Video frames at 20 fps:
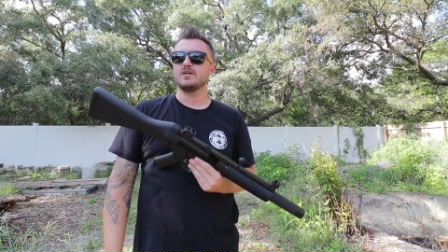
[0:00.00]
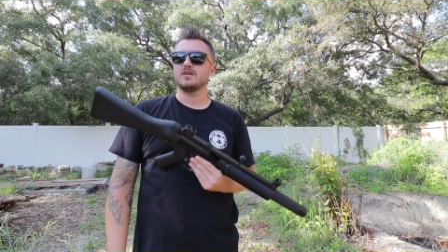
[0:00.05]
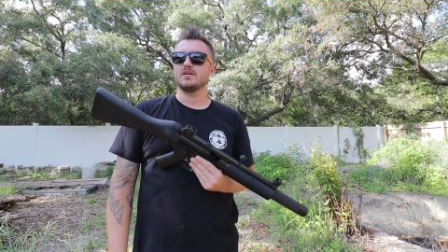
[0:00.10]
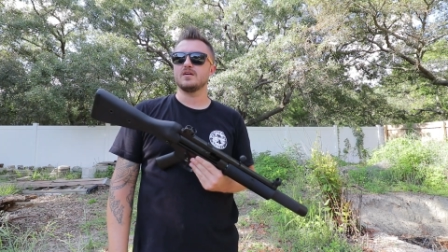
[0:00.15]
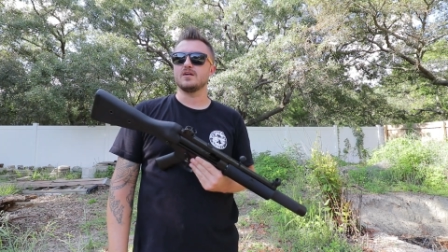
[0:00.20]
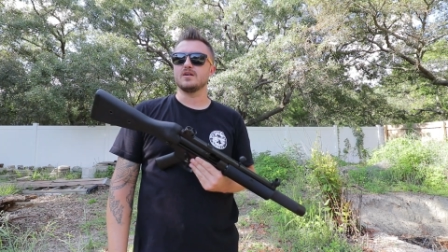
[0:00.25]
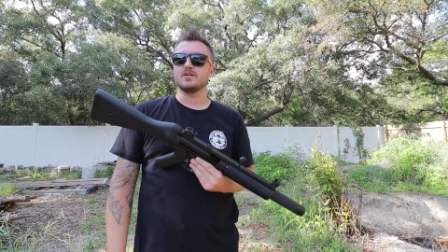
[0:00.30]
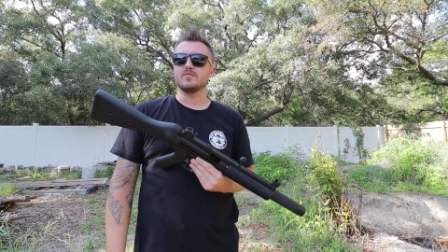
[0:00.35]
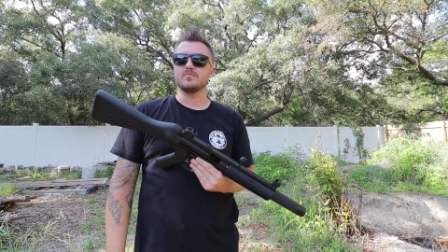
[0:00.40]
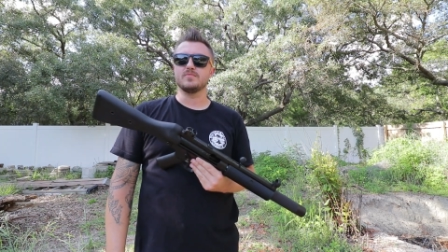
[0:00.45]

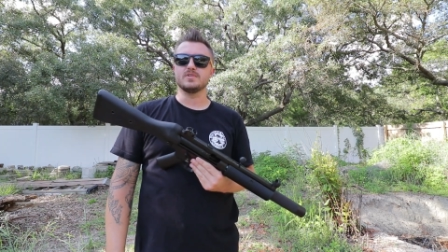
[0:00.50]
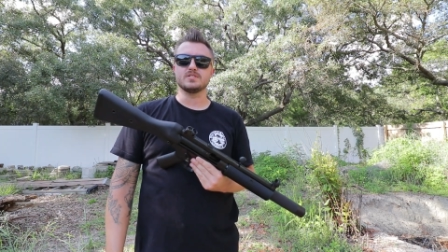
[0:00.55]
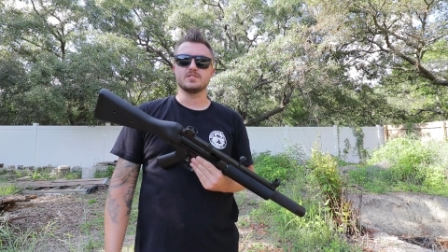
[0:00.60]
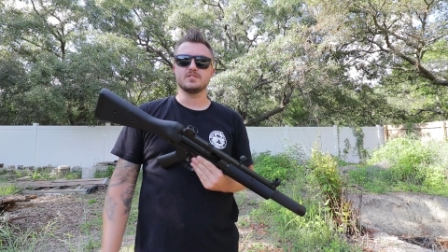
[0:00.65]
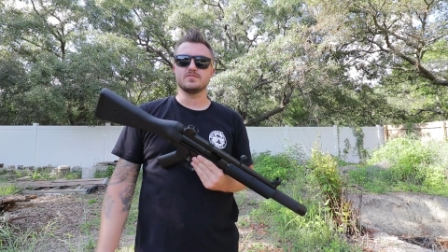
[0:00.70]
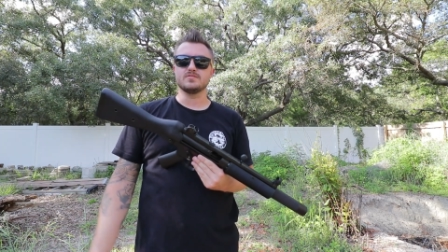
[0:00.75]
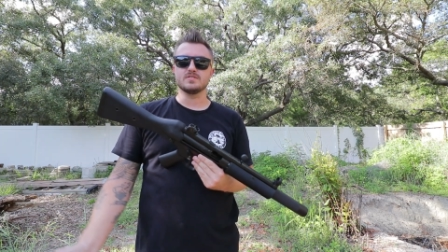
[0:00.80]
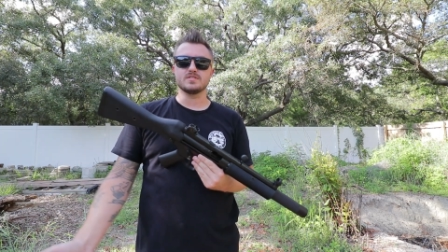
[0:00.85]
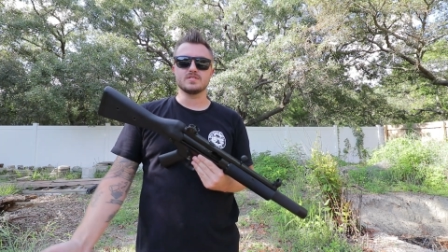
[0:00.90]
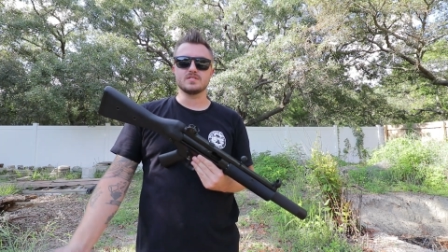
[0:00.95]
Uh, I've been
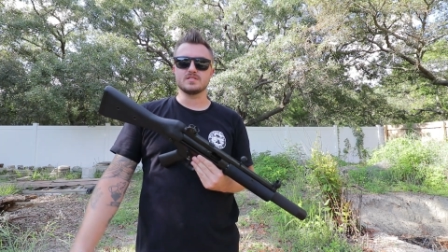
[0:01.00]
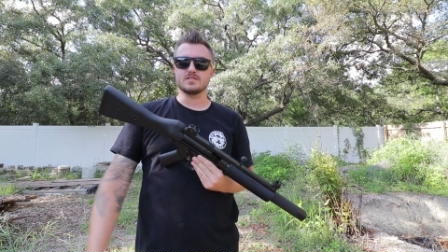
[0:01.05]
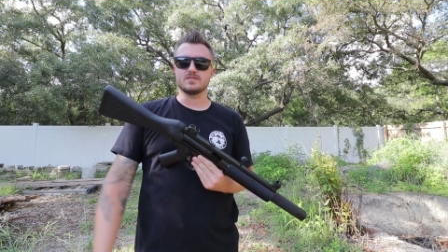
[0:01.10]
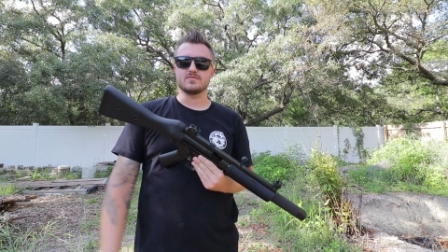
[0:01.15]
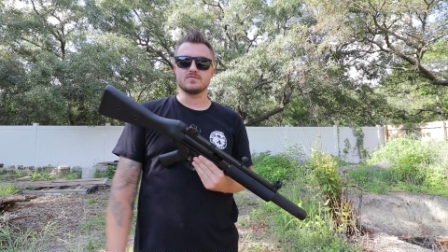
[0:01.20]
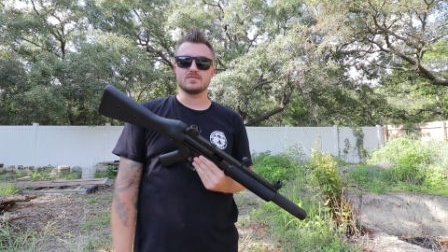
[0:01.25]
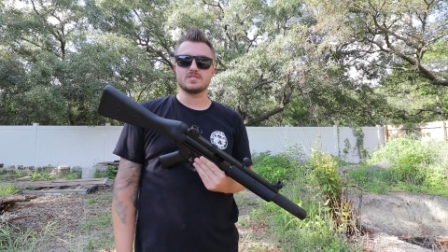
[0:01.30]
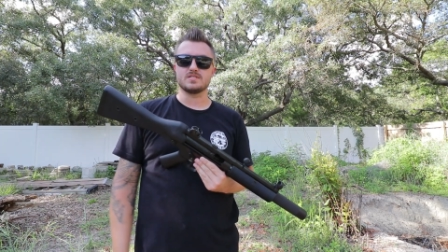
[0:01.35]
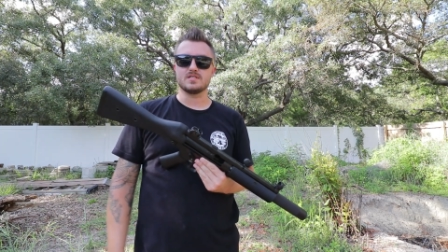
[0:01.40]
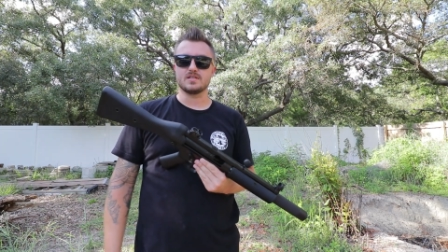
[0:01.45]
shooting since I
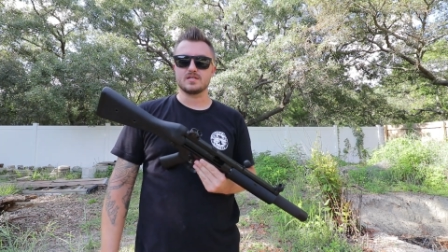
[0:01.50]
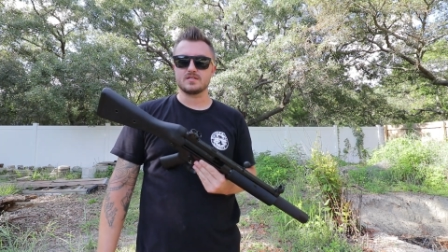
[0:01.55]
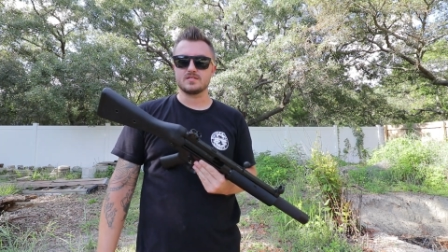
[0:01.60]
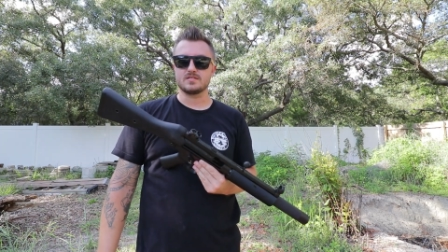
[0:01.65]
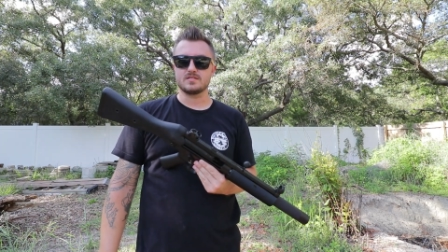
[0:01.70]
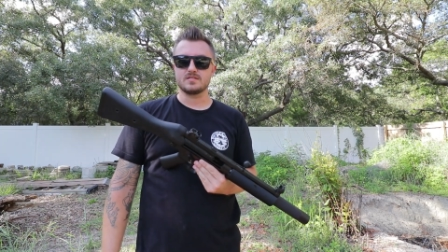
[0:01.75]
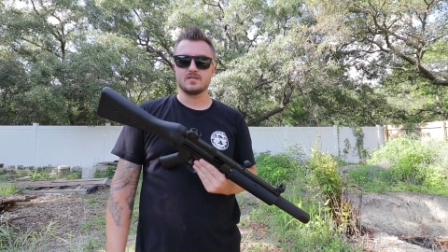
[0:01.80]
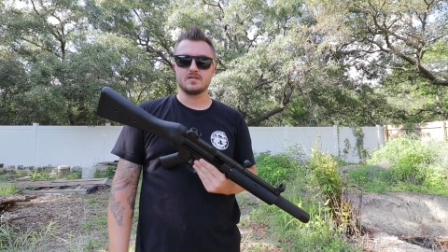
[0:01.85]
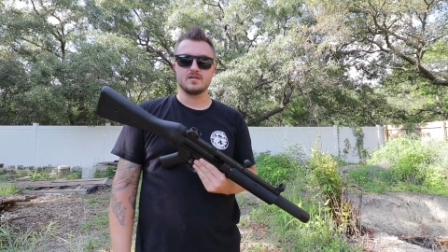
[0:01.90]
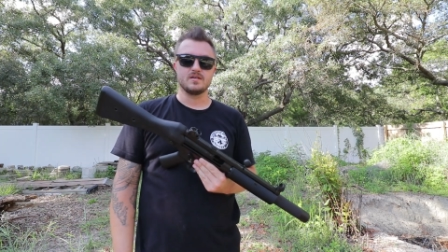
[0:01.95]
was
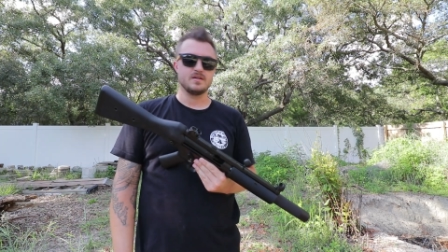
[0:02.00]
six.